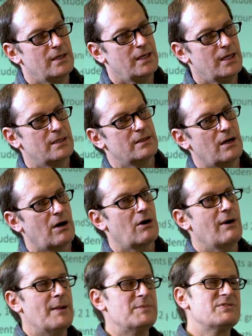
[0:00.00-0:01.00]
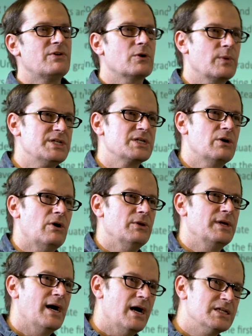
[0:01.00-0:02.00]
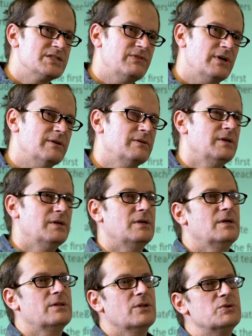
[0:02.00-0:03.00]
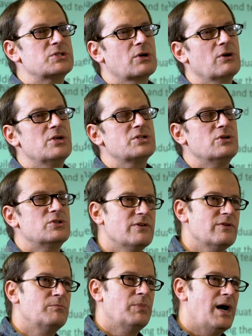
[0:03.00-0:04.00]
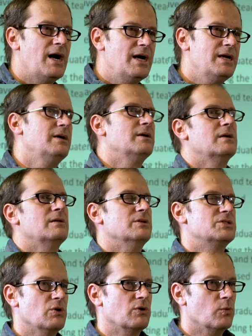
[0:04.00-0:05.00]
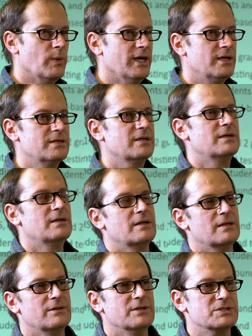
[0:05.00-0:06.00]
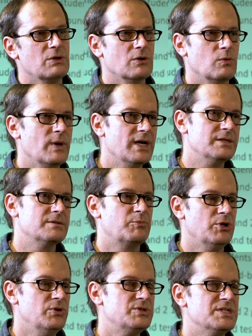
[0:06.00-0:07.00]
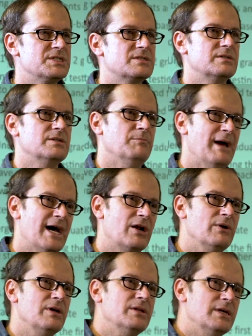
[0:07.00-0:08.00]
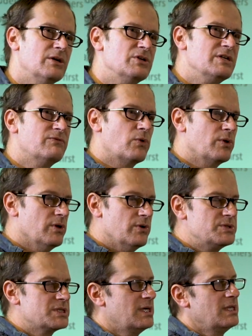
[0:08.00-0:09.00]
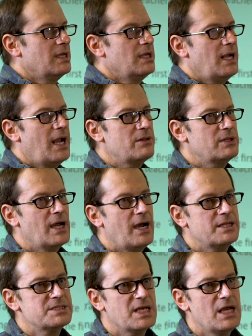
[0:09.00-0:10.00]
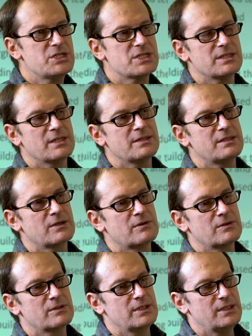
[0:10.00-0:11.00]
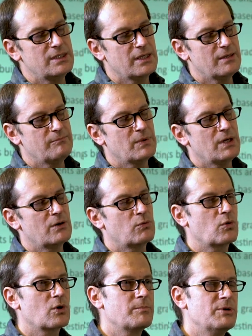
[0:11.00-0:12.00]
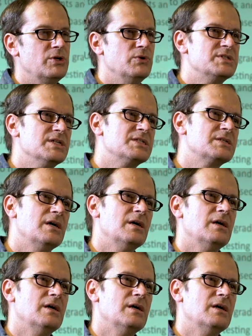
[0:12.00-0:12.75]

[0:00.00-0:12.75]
in our atmospheric region called the ionosphere. Those currents are driven by the solar wind. The solar wind produces the battery, the energy for those, and the ionization that the aurora produces